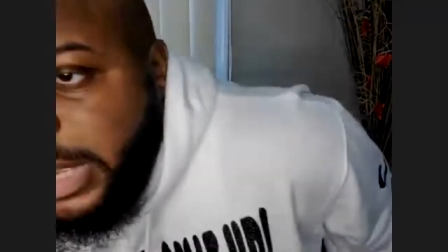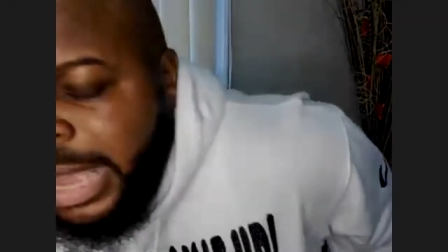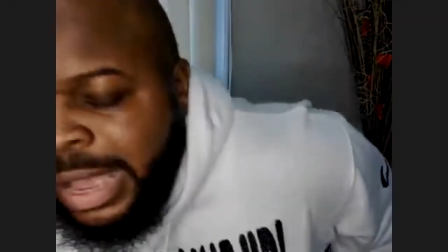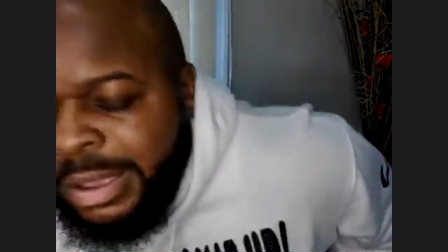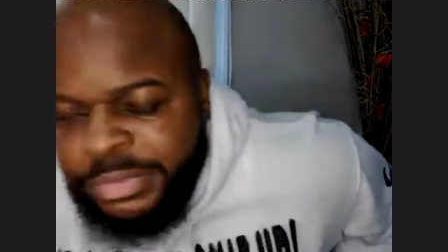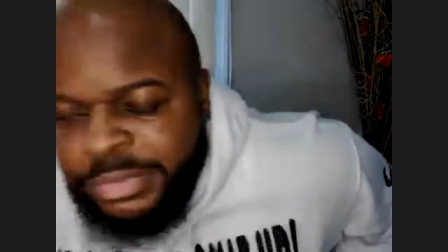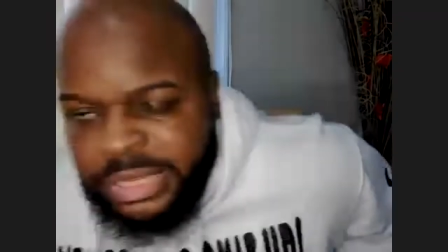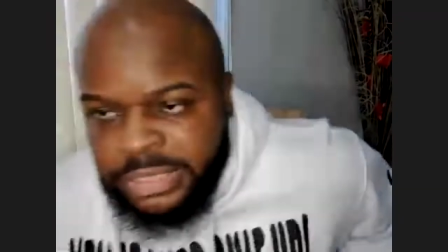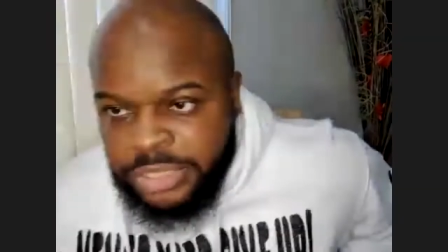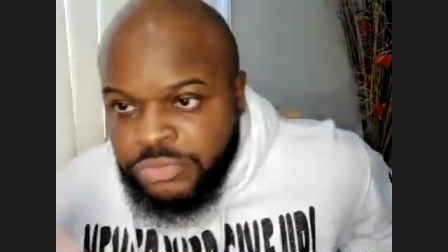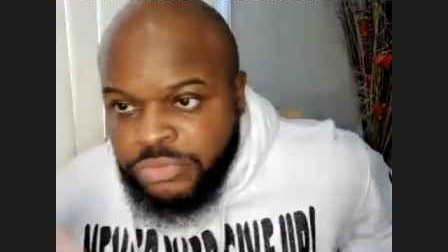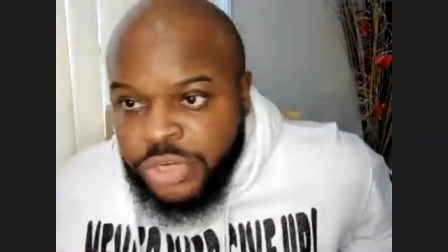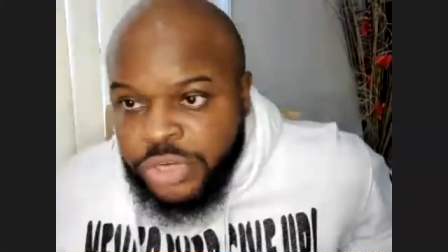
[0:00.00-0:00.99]
I mean, in
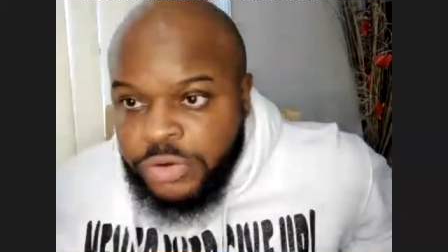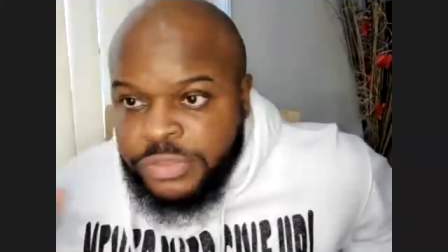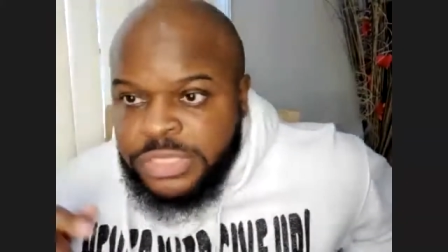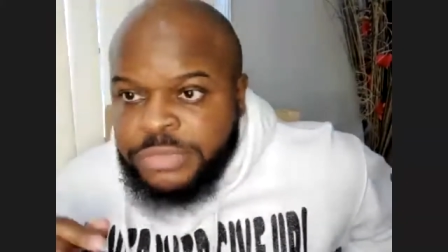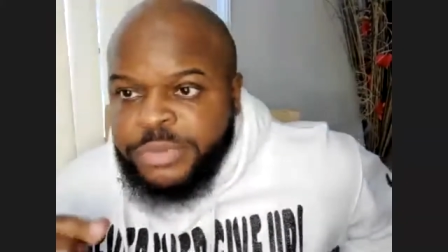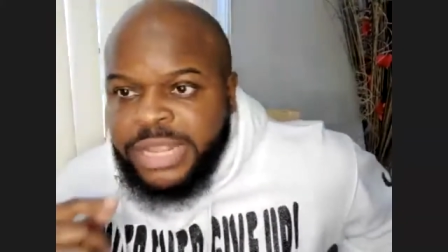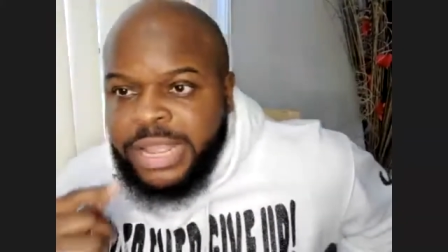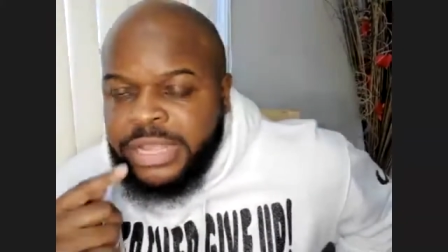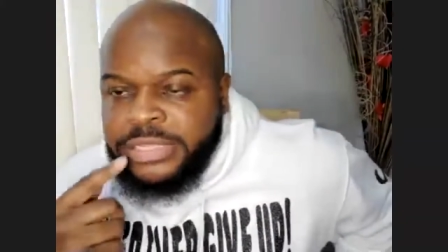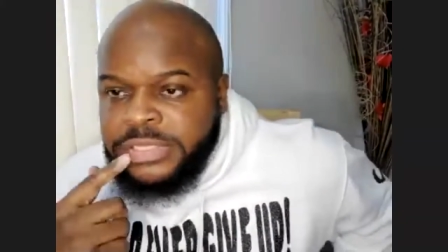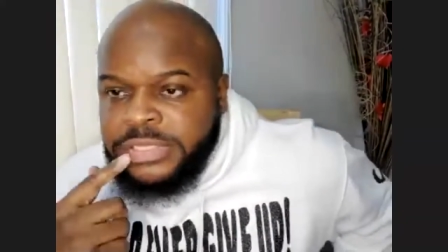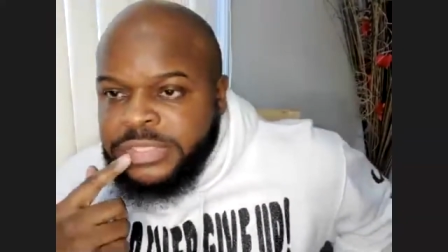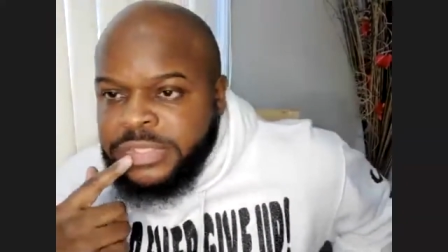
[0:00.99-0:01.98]
New Jersey, but I
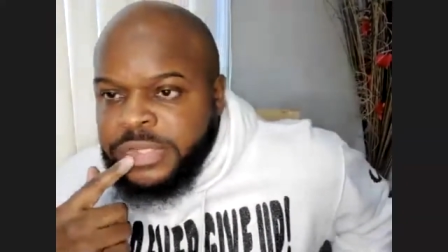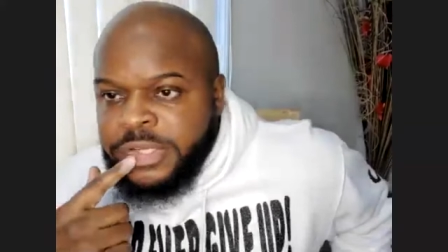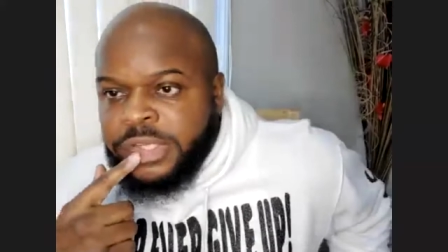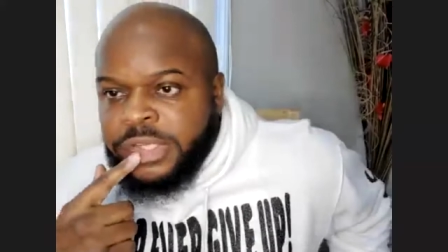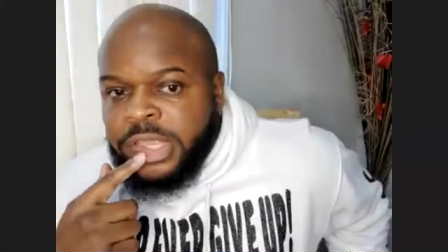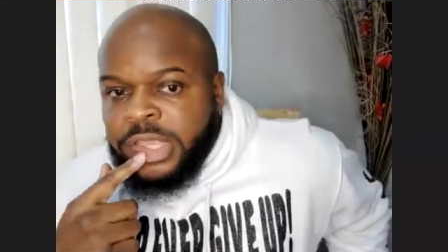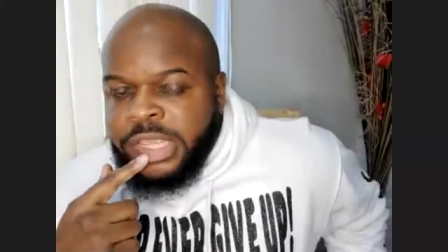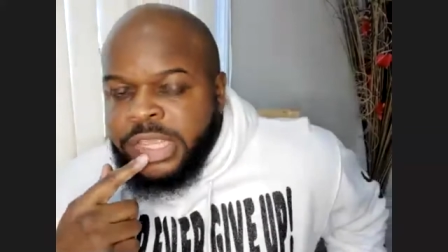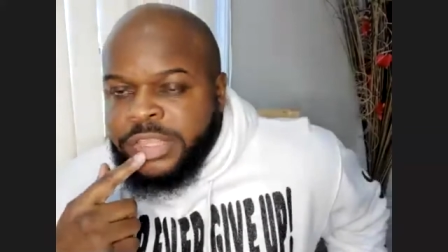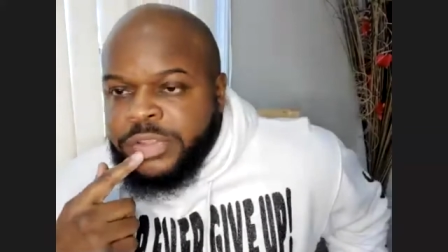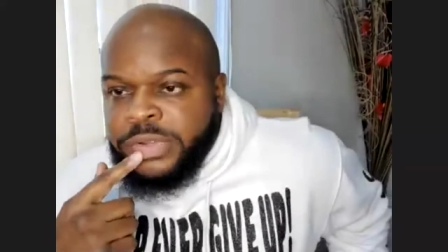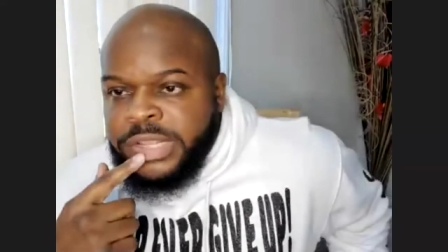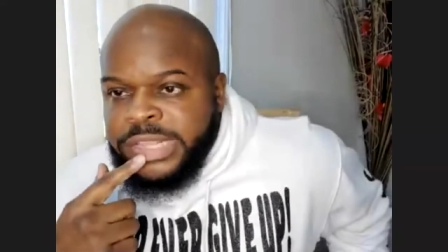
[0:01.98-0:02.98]
understood and
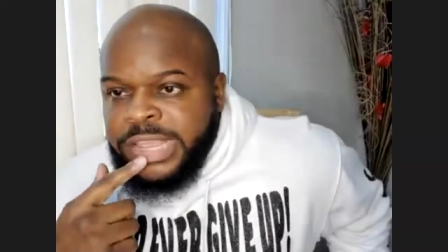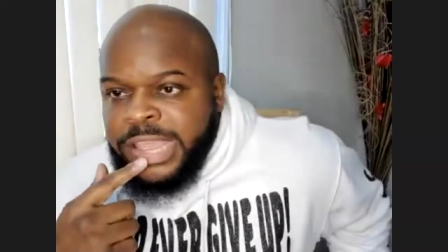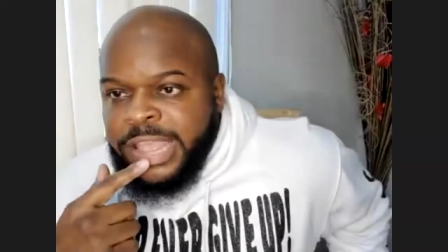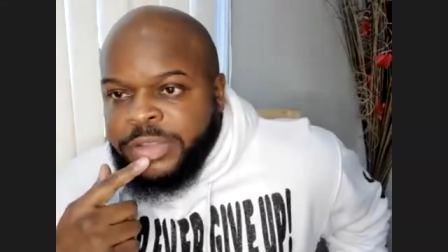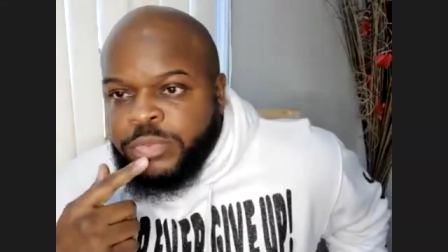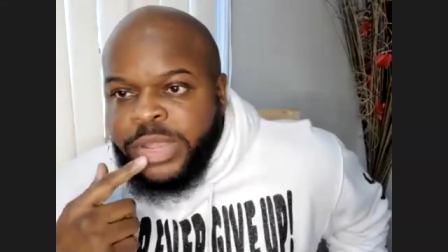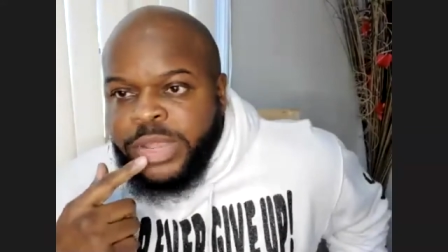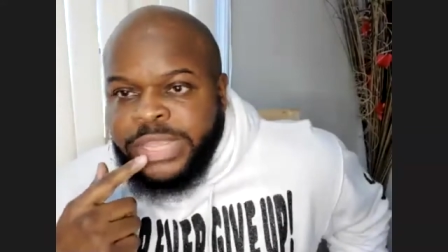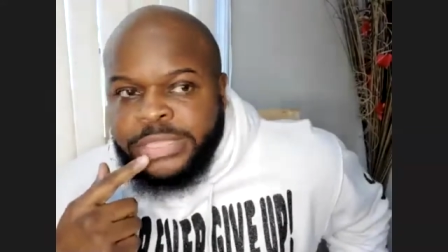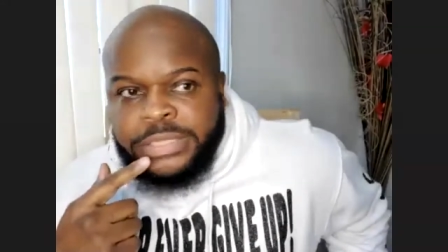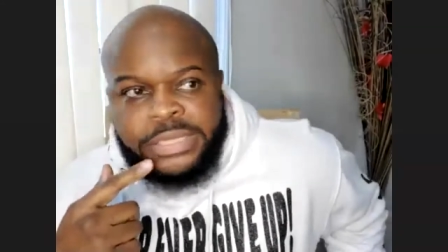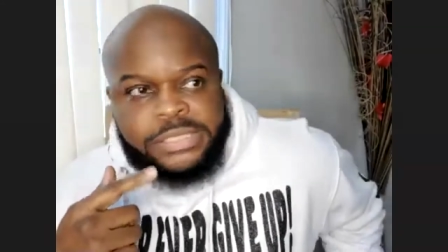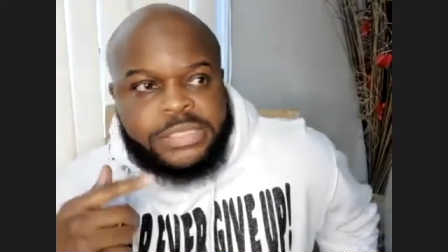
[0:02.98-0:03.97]
knew that they had a
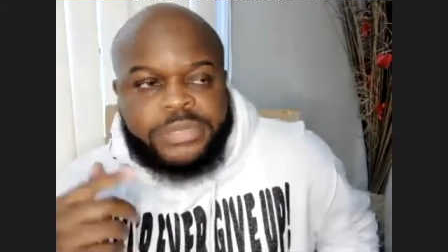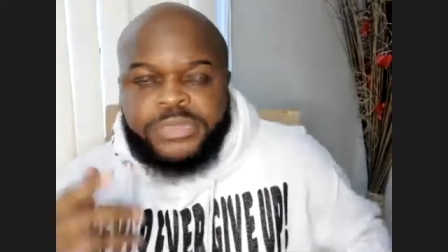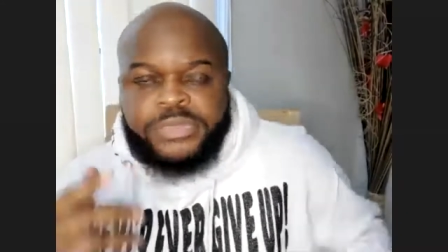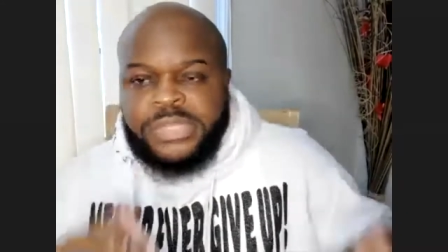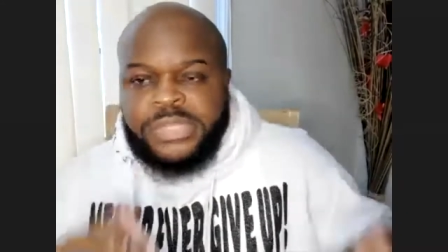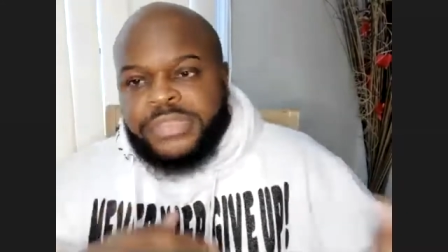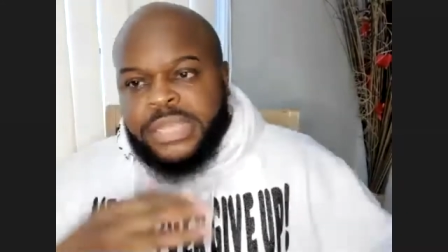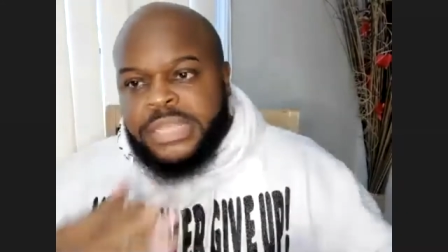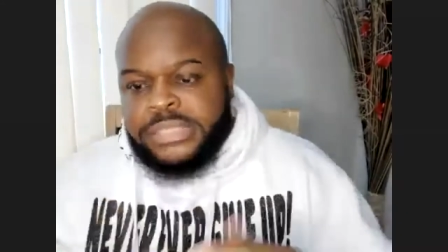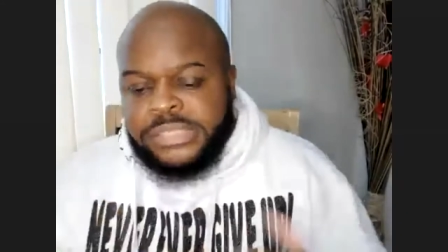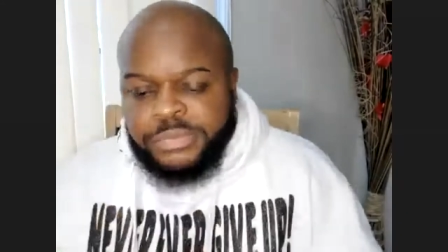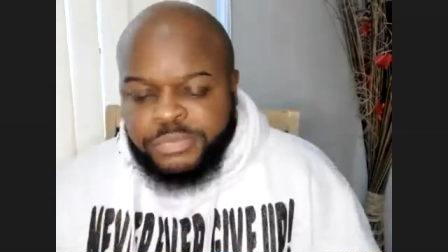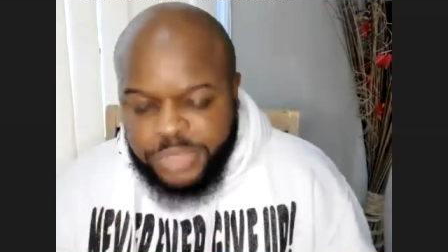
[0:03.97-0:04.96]
waiting list and there was other
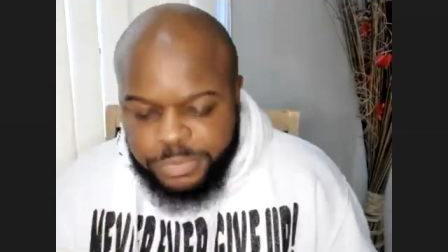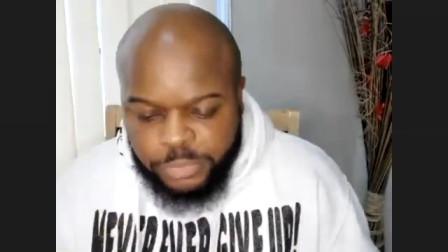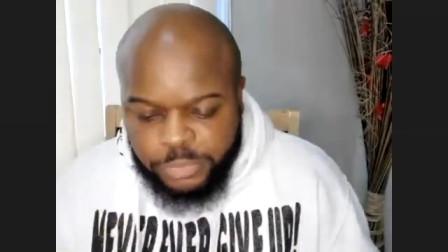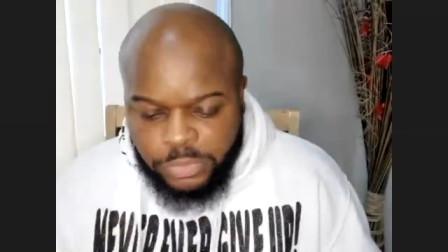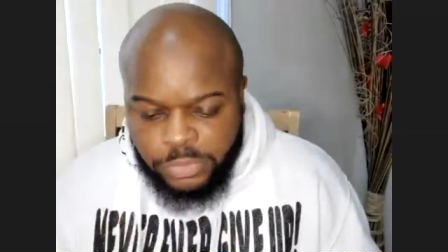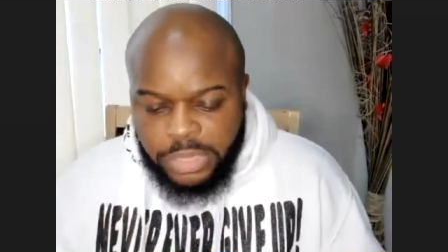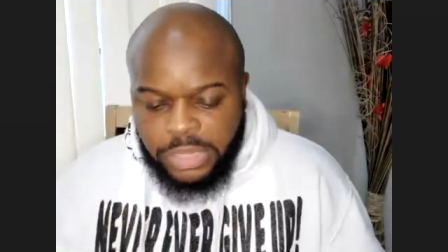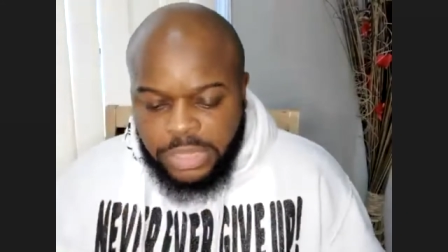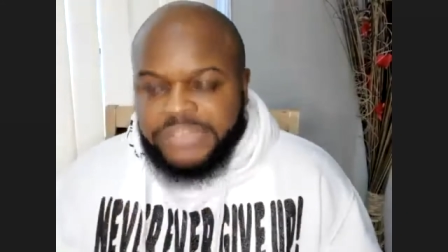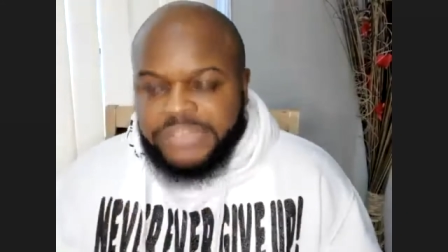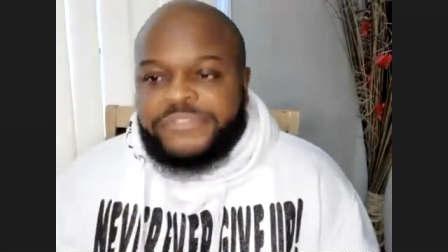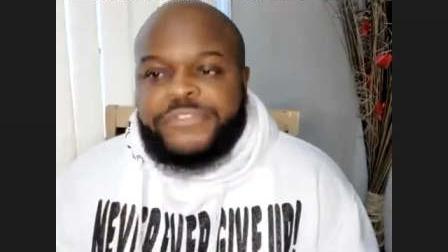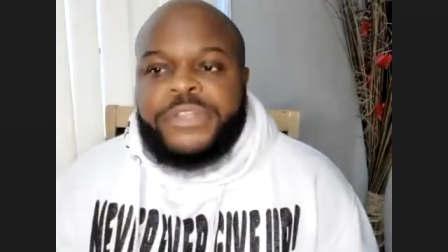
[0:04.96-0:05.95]
innocent people
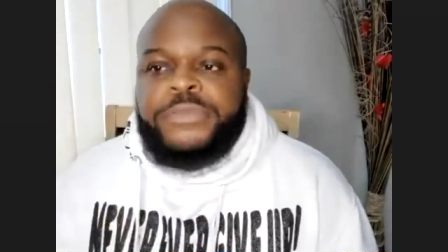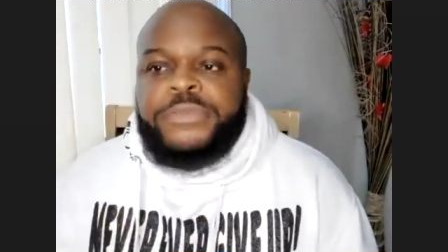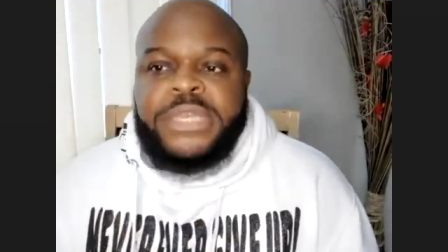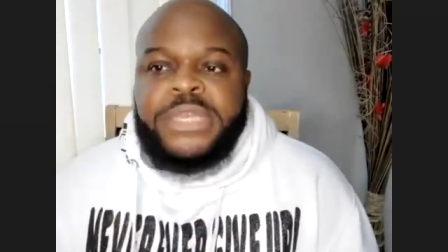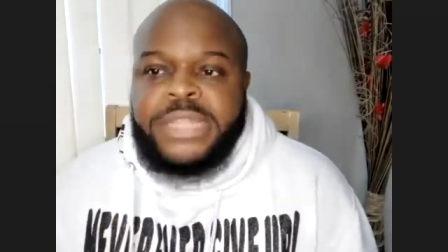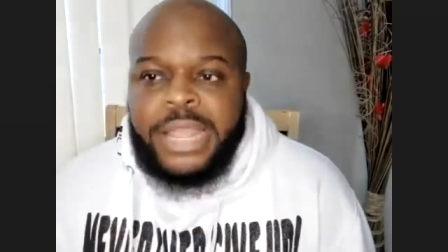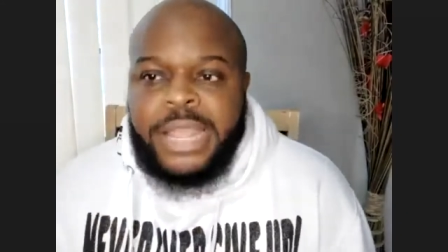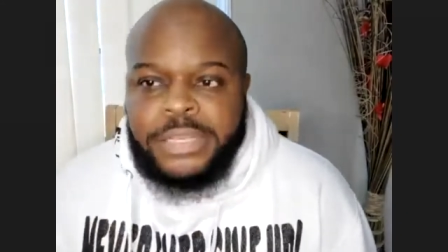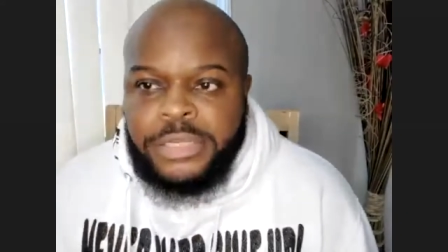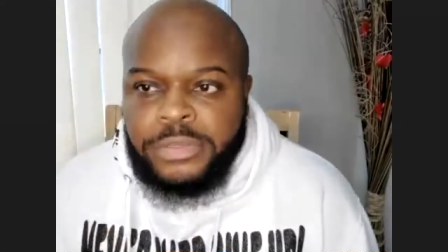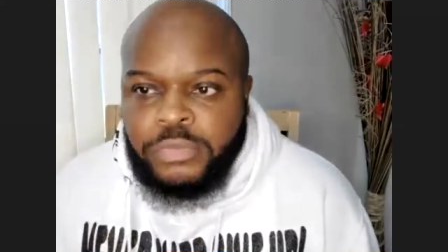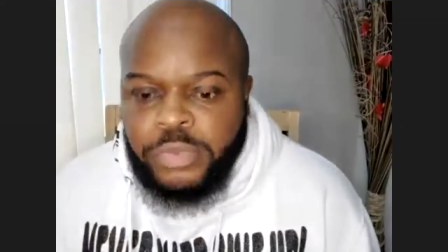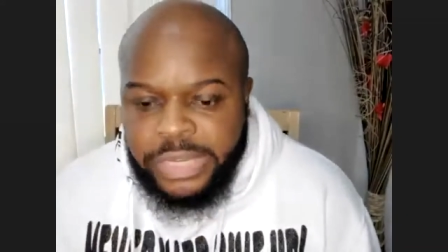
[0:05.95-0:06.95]
in front of me and I
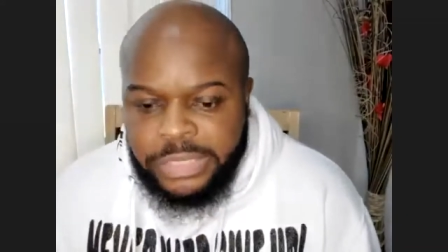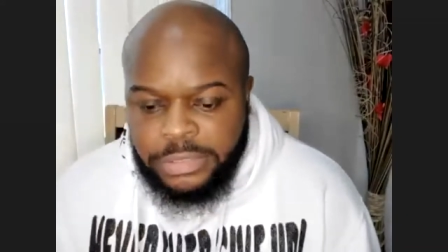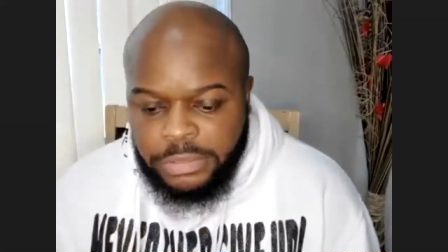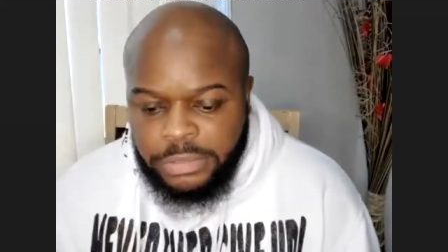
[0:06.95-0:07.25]
couldn't wait.